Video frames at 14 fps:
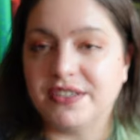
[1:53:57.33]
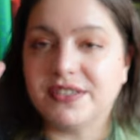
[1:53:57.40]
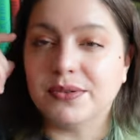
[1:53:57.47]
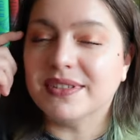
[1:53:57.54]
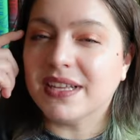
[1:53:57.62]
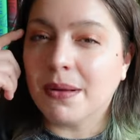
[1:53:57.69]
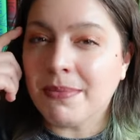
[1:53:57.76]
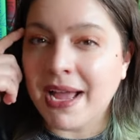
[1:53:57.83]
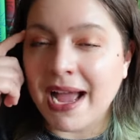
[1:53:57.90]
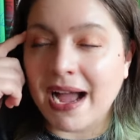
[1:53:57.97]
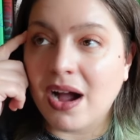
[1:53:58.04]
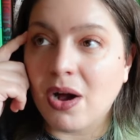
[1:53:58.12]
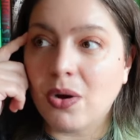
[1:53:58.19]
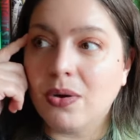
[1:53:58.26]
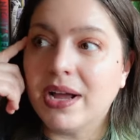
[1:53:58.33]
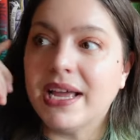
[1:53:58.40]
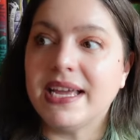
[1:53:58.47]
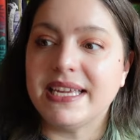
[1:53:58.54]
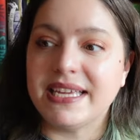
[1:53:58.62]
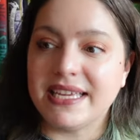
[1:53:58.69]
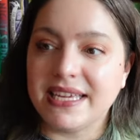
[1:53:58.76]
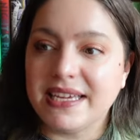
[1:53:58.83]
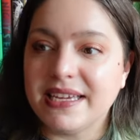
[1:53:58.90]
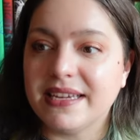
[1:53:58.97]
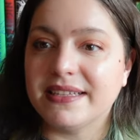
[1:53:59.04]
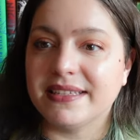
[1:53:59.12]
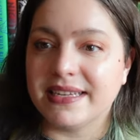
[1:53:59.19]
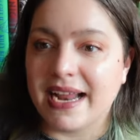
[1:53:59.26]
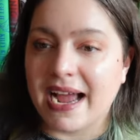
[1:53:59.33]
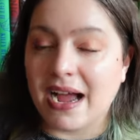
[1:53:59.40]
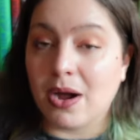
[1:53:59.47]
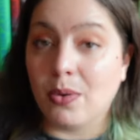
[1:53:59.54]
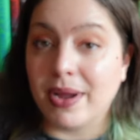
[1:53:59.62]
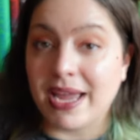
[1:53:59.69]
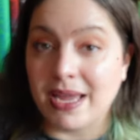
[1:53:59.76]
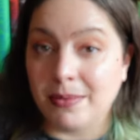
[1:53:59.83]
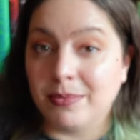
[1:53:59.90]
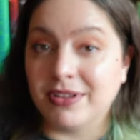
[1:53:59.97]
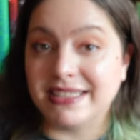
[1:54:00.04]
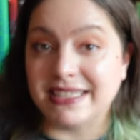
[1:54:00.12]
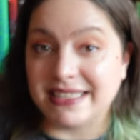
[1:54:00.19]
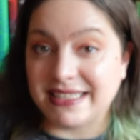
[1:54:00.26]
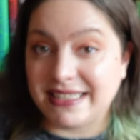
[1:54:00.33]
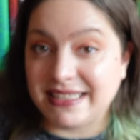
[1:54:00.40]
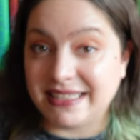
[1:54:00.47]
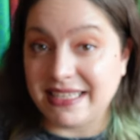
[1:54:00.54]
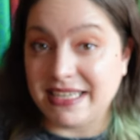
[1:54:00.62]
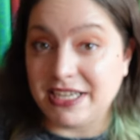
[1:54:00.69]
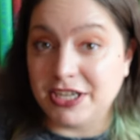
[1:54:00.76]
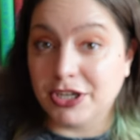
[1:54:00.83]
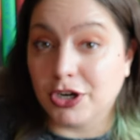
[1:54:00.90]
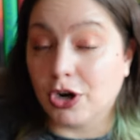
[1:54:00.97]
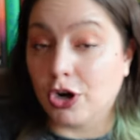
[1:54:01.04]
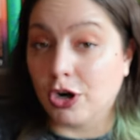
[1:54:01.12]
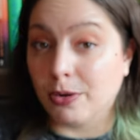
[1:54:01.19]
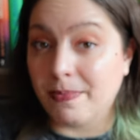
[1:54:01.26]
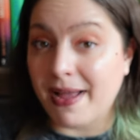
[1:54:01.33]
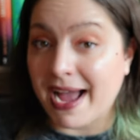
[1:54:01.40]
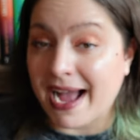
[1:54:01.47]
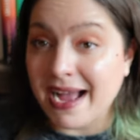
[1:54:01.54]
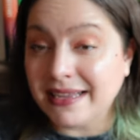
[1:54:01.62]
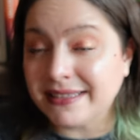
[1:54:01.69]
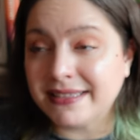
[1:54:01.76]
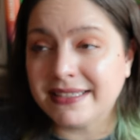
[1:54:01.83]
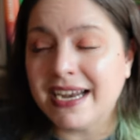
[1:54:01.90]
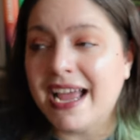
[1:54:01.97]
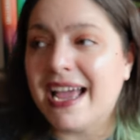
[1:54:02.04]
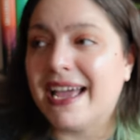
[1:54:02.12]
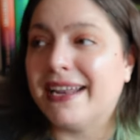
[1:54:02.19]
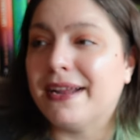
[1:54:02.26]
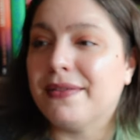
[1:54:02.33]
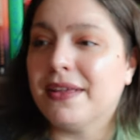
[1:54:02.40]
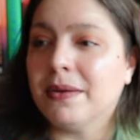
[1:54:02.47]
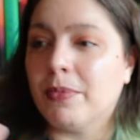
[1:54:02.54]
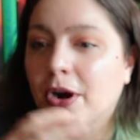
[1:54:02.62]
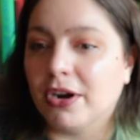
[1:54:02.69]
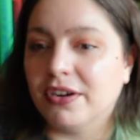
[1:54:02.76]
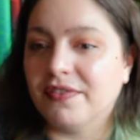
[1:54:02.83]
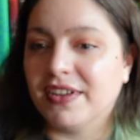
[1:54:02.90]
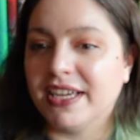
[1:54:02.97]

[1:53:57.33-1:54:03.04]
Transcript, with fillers: So somehow he is now able to see her past. And I think part of